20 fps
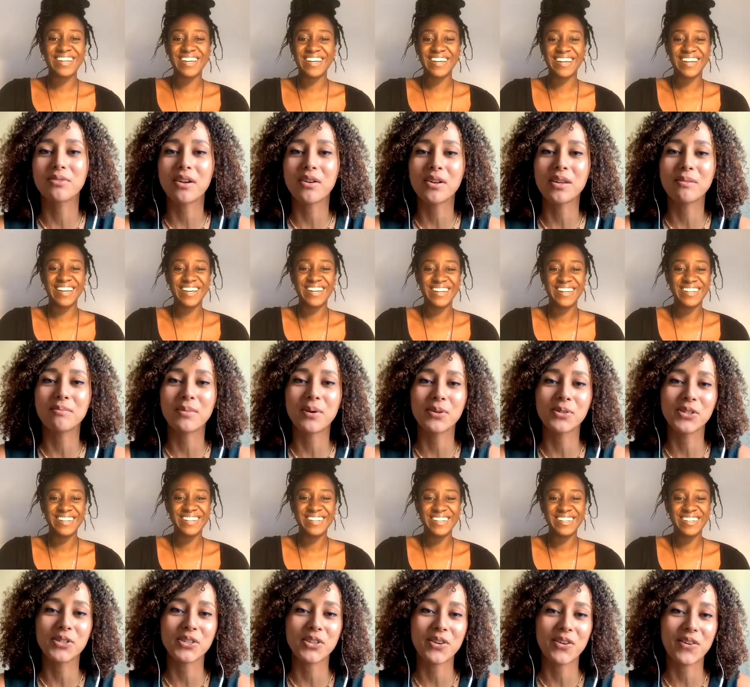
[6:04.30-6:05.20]
Speaker 1: very
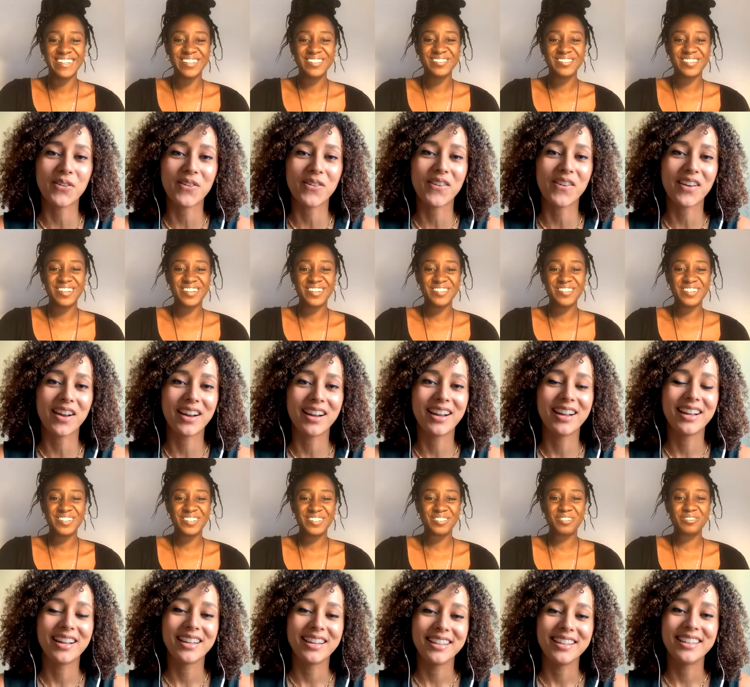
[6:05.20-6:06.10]
emotional
Speaker 2: very
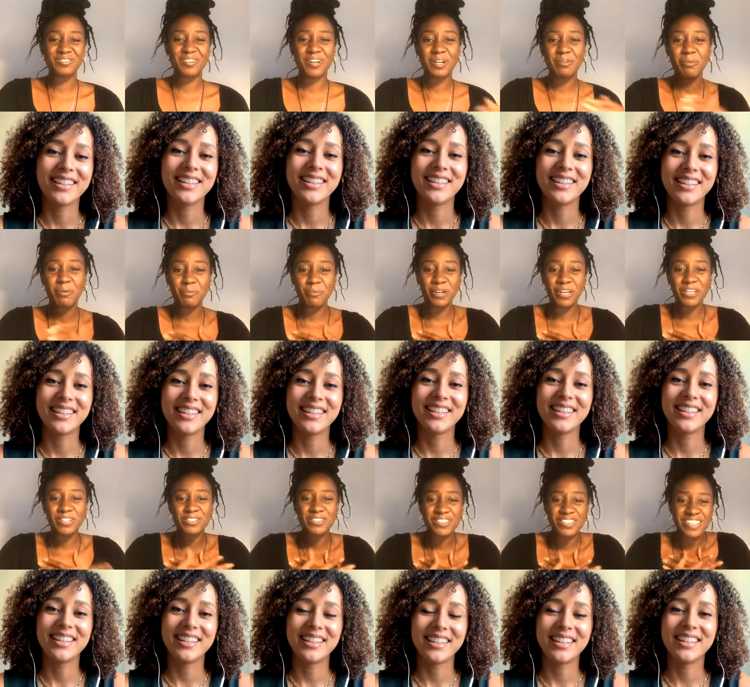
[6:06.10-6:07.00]
emotional very memorable
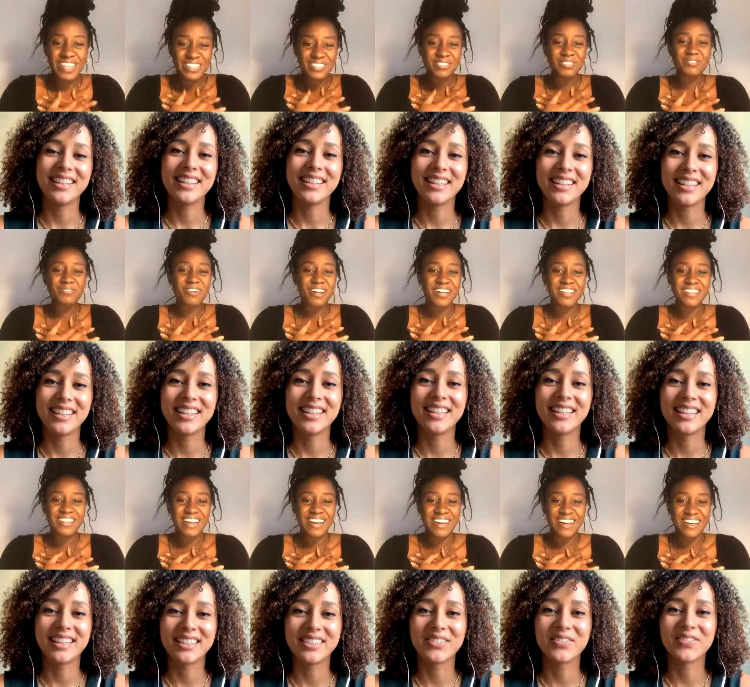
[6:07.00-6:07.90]
it gets you
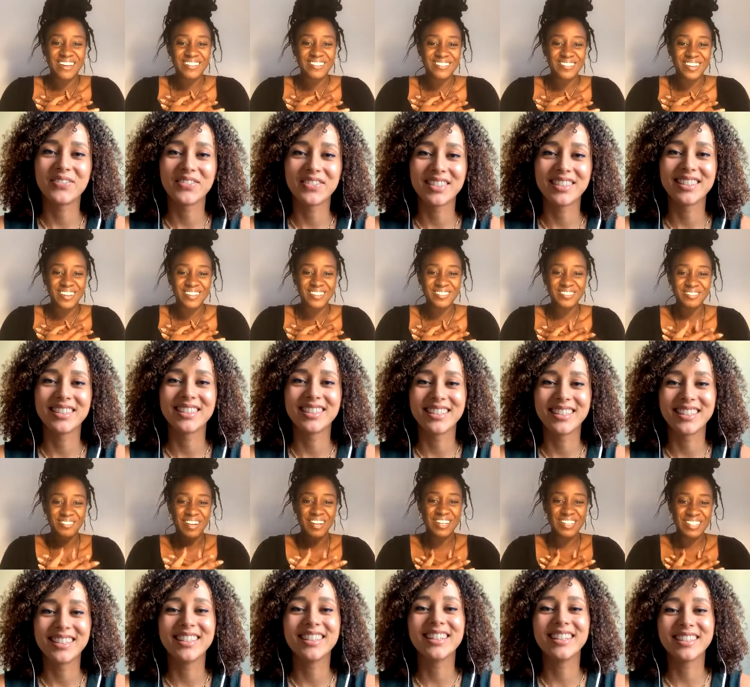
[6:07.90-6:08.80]
right there no
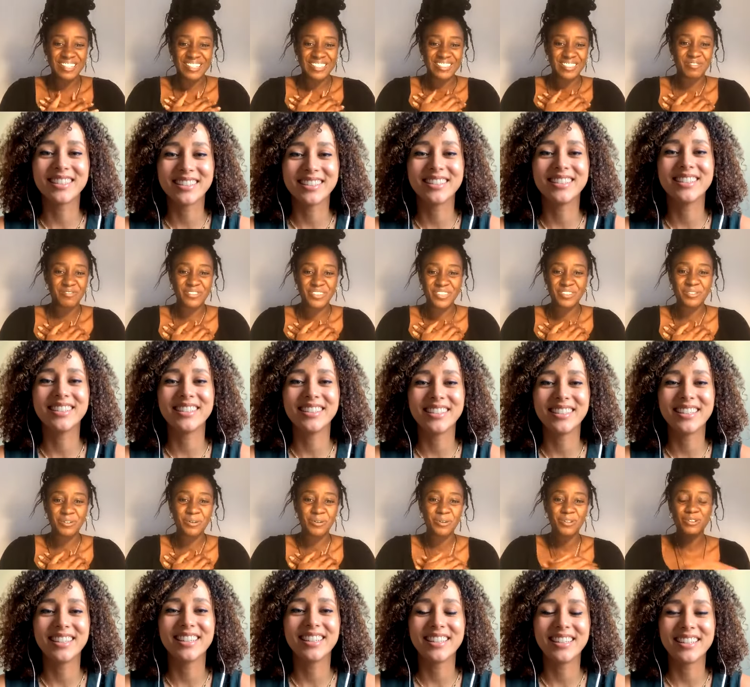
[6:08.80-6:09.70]
right something
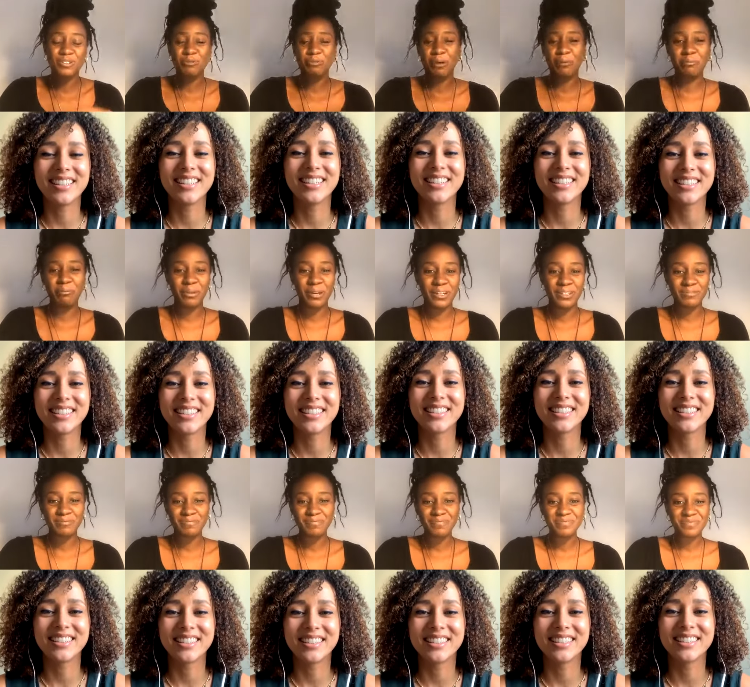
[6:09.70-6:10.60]
you always remember.
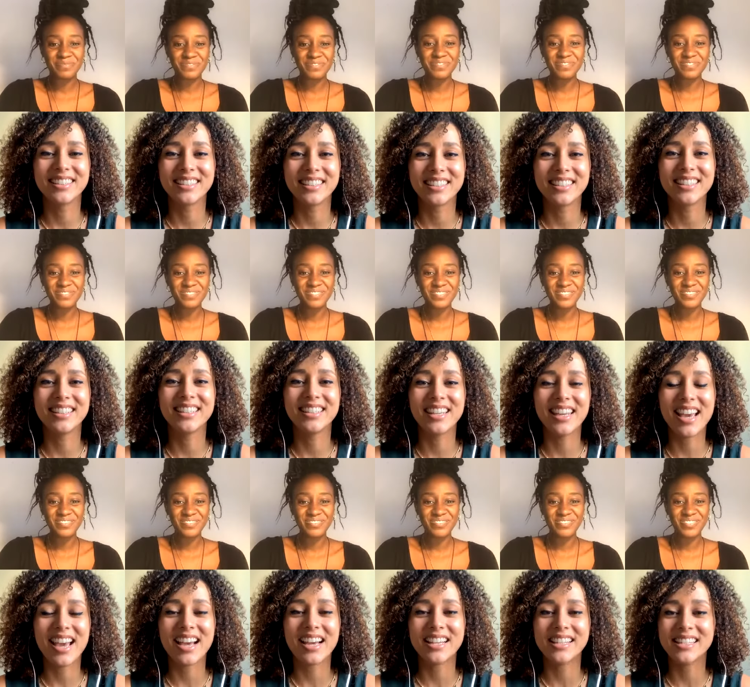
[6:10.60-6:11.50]

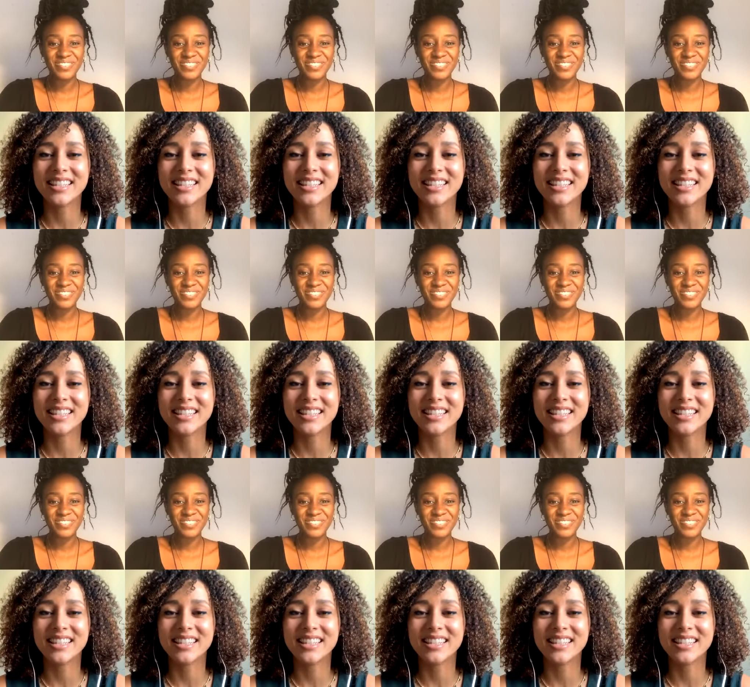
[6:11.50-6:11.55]
Speaker 1: Yes.